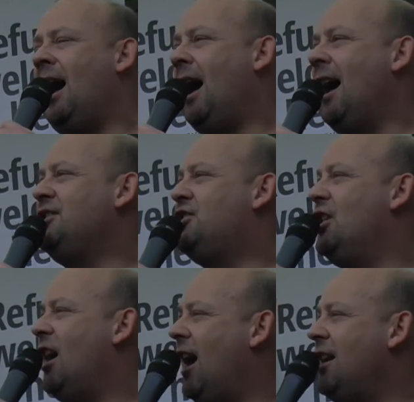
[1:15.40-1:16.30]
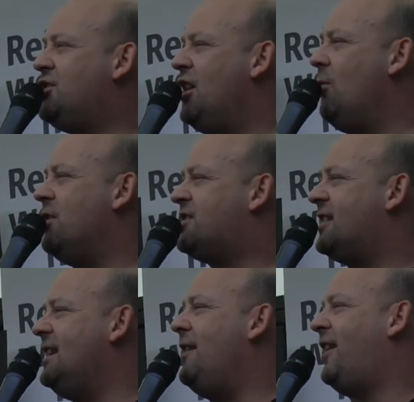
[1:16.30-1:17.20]
And, and do you know what's
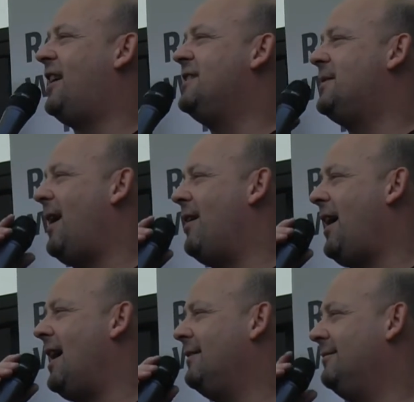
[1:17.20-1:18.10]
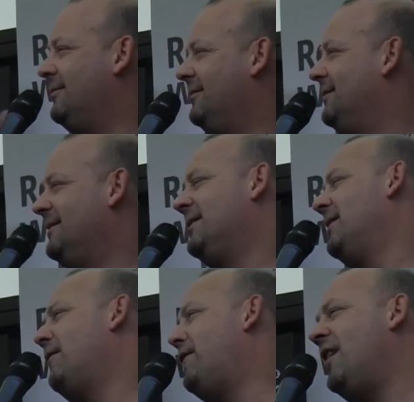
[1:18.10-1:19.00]
significant about that
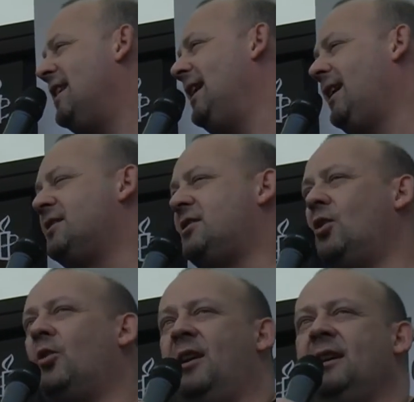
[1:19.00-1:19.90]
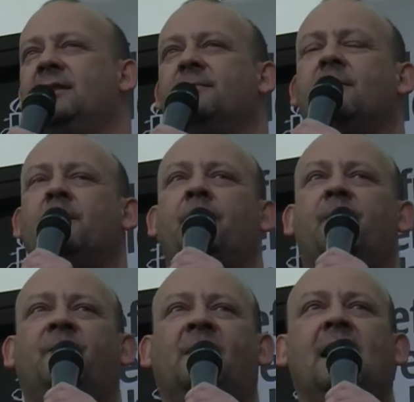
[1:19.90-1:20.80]
funny little story?
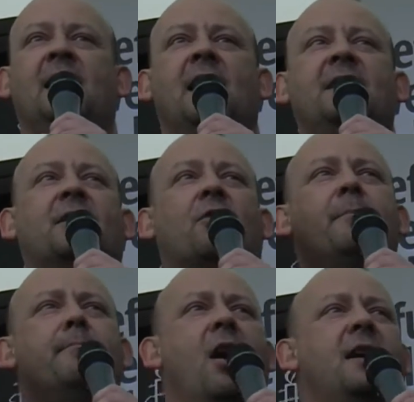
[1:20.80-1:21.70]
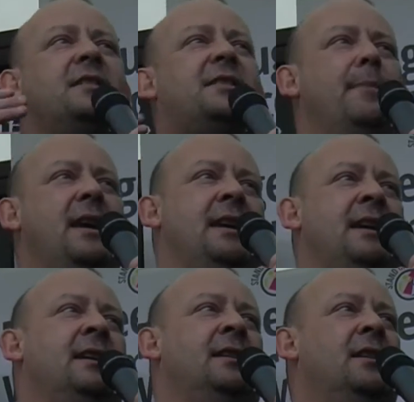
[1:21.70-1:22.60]
Is that it reminds
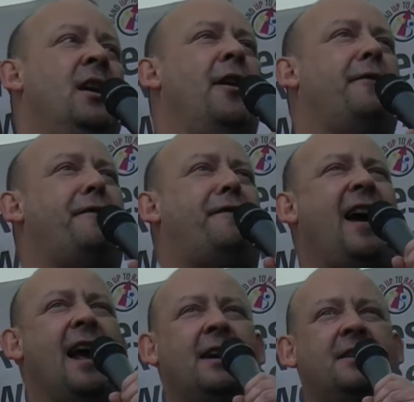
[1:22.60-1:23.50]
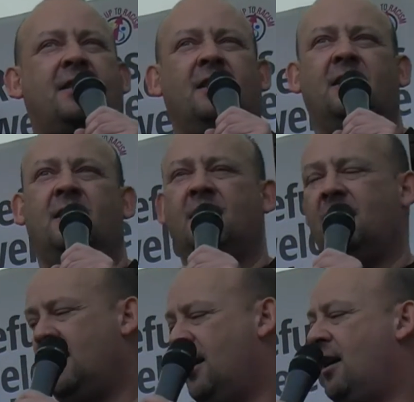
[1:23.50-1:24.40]
me of the fact
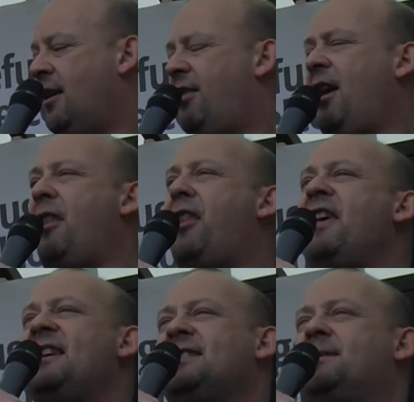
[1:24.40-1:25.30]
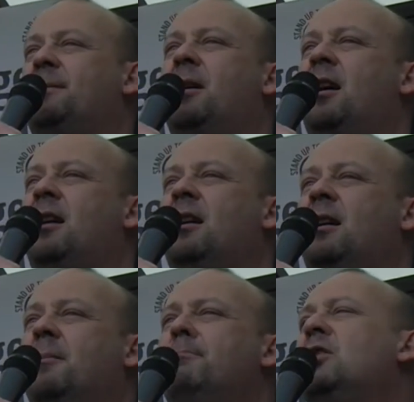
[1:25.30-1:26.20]
that this
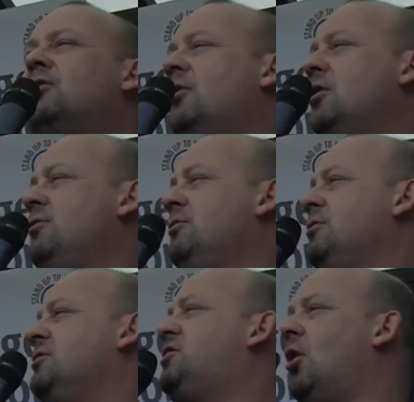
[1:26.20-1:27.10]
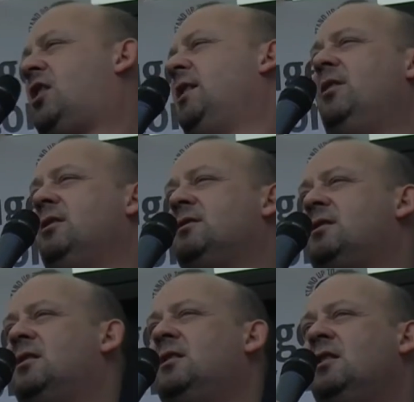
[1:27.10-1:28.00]
maroon
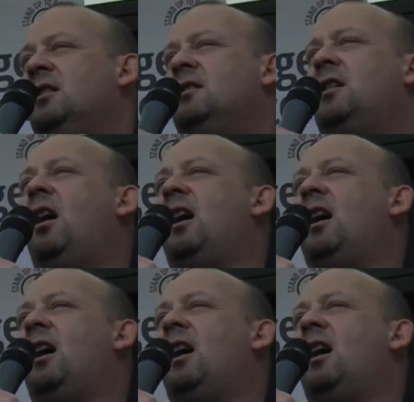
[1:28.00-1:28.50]
document that I